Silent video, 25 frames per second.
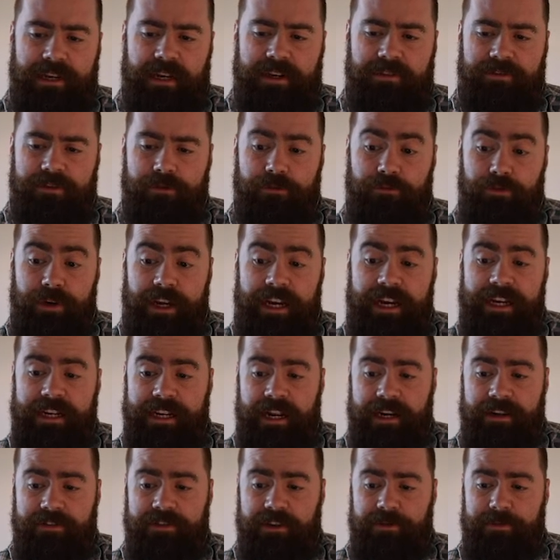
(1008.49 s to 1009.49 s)
and if you read
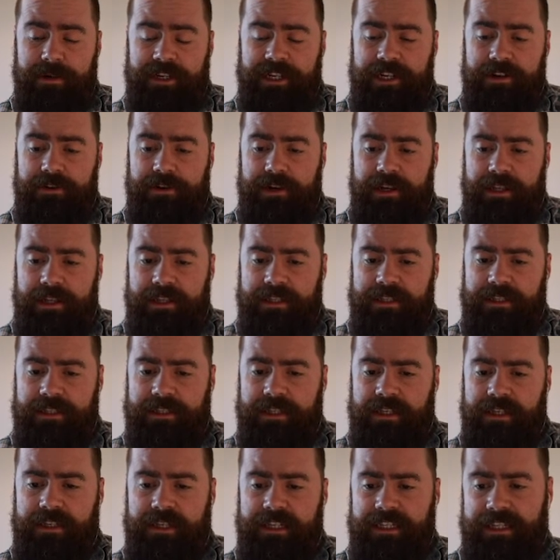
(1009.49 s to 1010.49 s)
any of their materials,
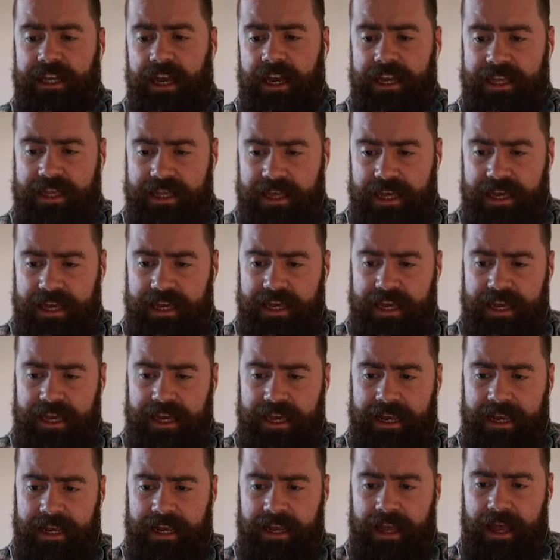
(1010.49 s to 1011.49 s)

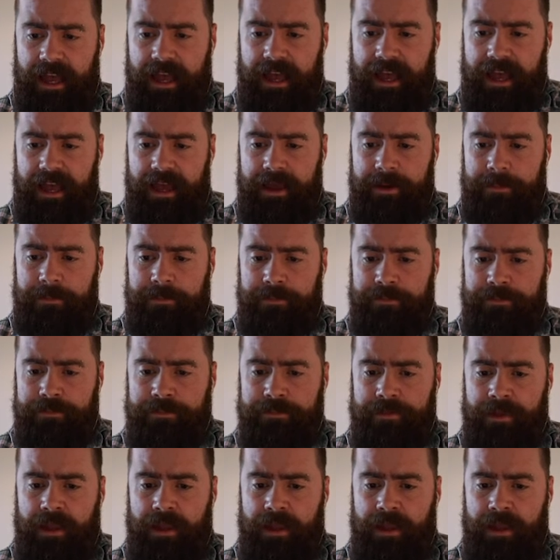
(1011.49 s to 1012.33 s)
design thinking